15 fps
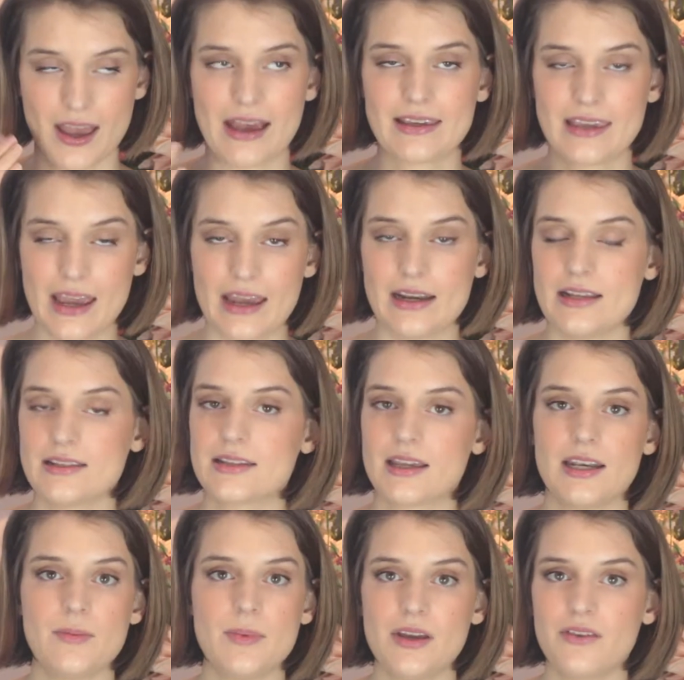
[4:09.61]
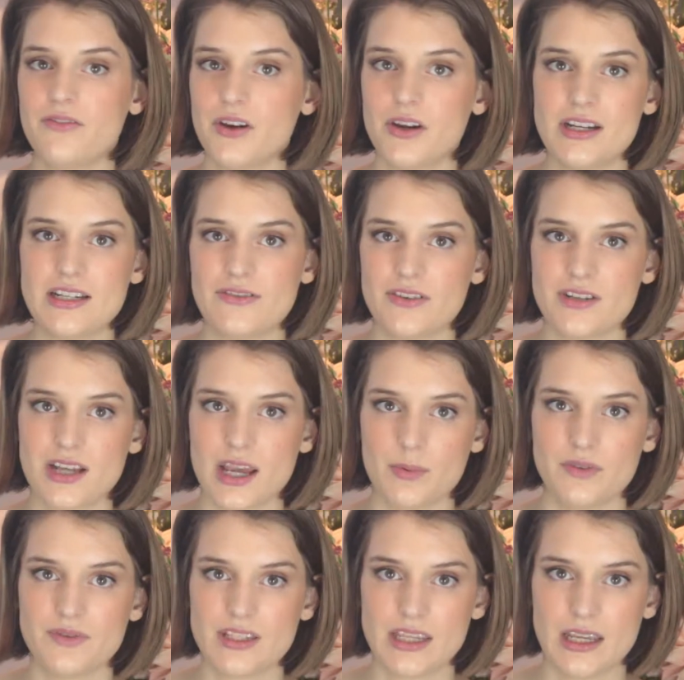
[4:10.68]
Again, it's going to be a very different type
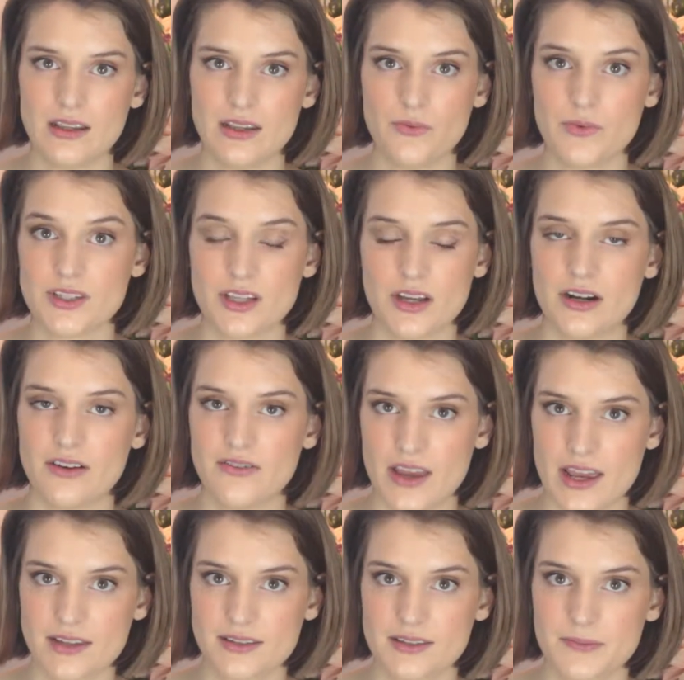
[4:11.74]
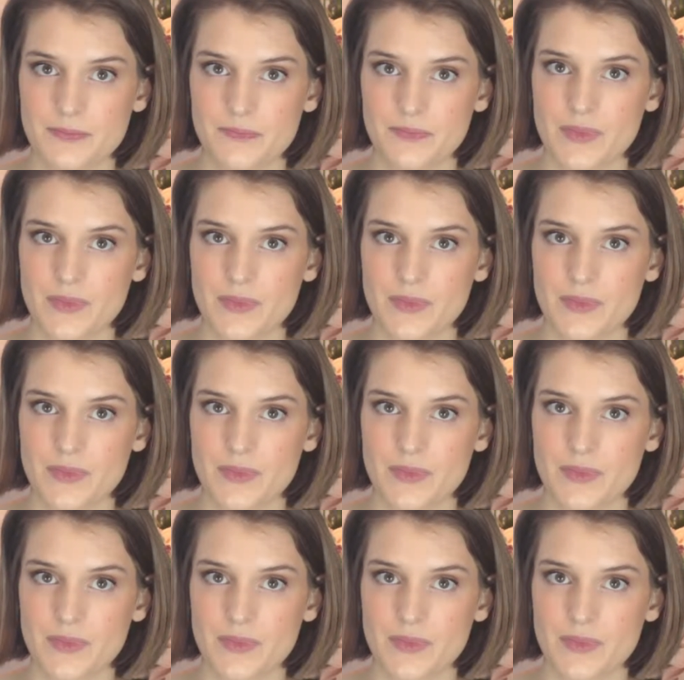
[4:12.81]
of skin than what's on our face.